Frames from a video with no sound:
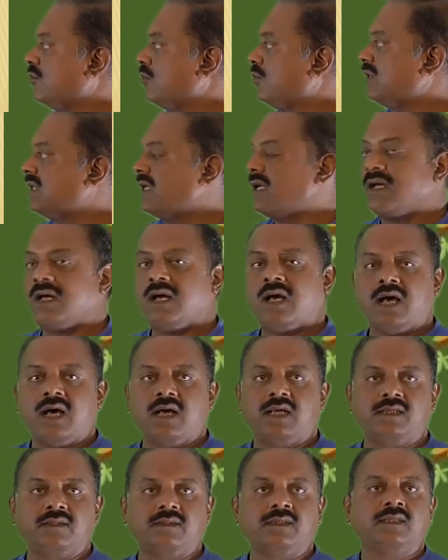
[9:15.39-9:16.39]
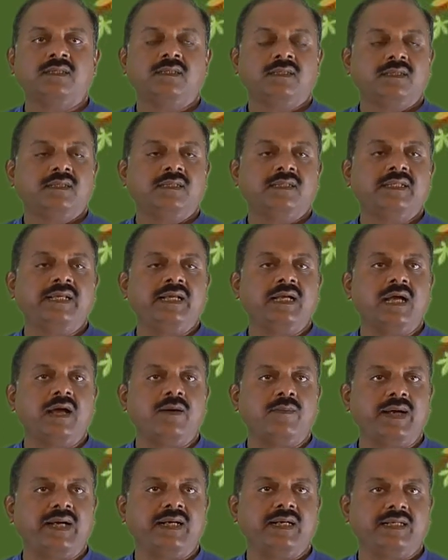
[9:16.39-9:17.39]
Krodha are the
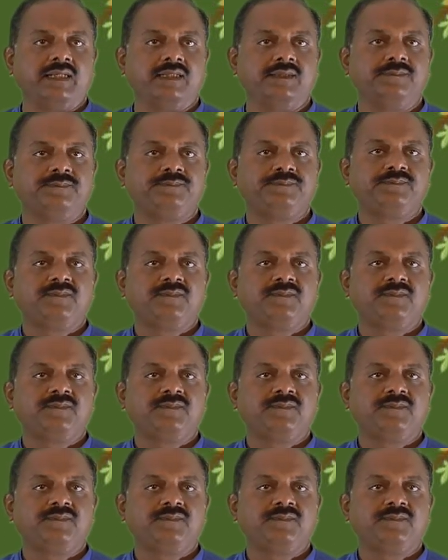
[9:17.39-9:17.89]
avoided.